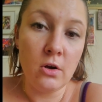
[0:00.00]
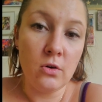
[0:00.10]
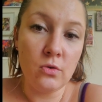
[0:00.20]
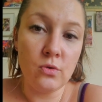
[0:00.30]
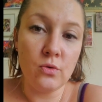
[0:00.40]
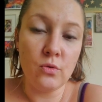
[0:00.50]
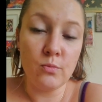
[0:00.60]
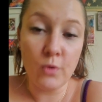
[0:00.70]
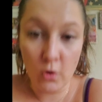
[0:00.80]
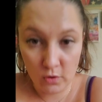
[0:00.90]
who
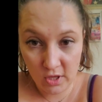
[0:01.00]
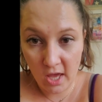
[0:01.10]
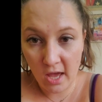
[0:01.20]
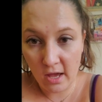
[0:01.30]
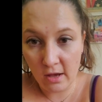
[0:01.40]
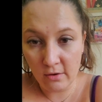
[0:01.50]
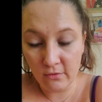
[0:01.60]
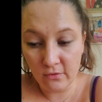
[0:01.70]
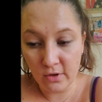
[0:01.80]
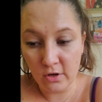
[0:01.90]
both have,
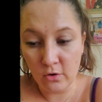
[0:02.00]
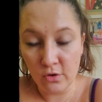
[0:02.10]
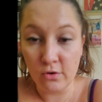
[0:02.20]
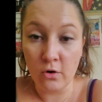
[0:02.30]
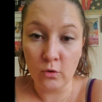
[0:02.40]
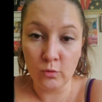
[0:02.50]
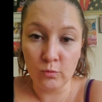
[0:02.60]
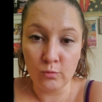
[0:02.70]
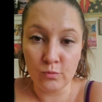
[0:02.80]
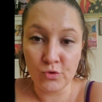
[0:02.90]
their
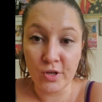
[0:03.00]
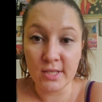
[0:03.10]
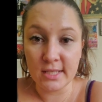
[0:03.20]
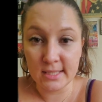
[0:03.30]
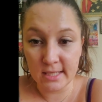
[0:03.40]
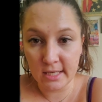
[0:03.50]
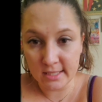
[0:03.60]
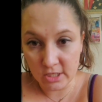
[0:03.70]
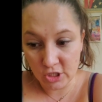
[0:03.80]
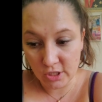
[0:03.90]
own pre-existing
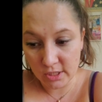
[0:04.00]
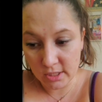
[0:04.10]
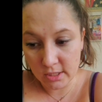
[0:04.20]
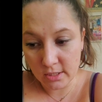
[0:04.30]
conditions.